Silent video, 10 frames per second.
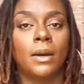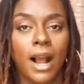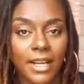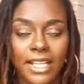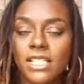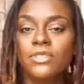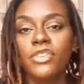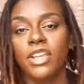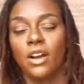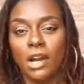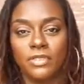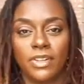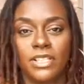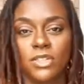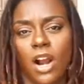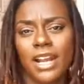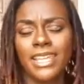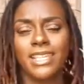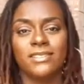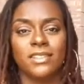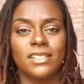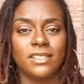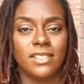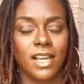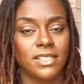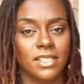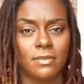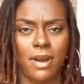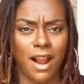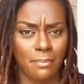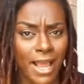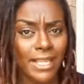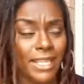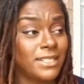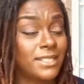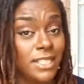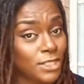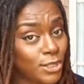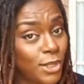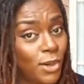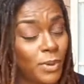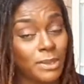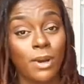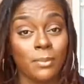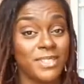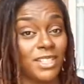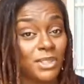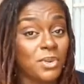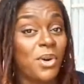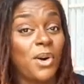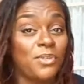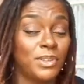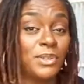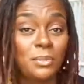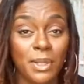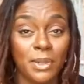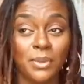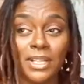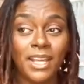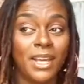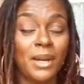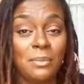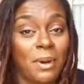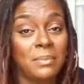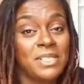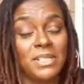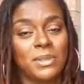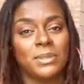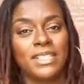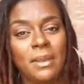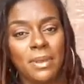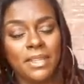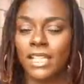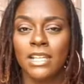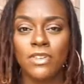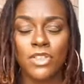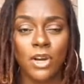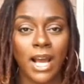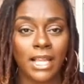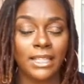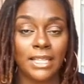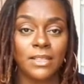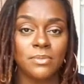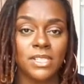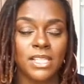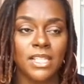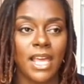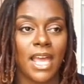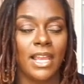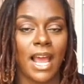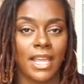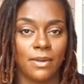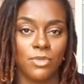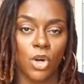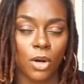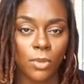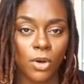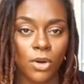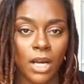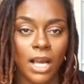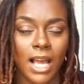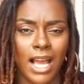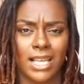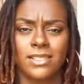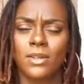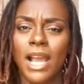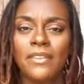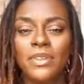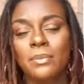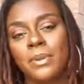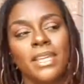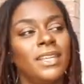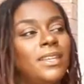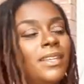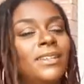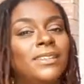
our kids feed off of us, or our kids listen to us. And my kids tend to know when mommy's a little off a little bit, or when mommy's a little timid. Even though I let them see that I am normal, I still have to be,